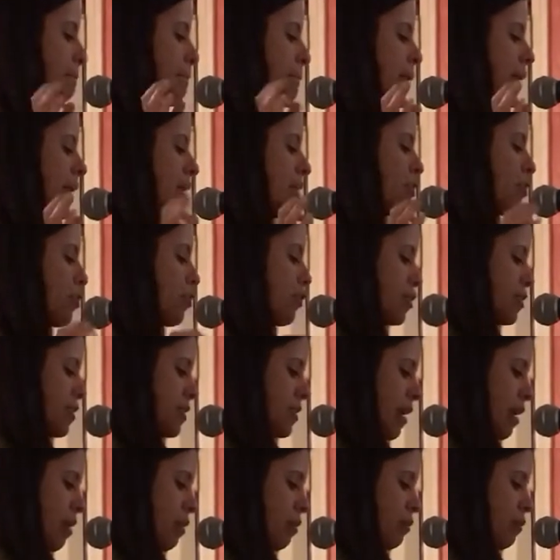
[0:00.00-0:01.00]
Be
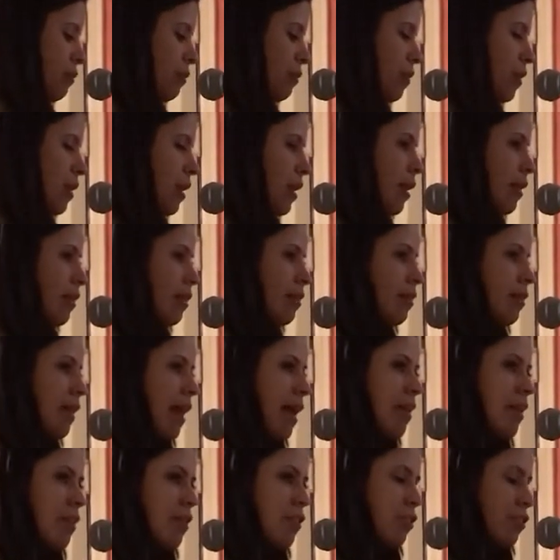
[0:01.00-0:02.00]
yourself.
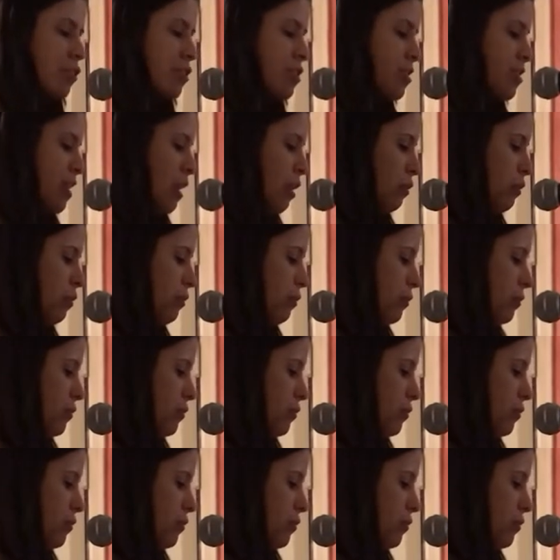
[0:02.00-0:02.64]
Let yourself.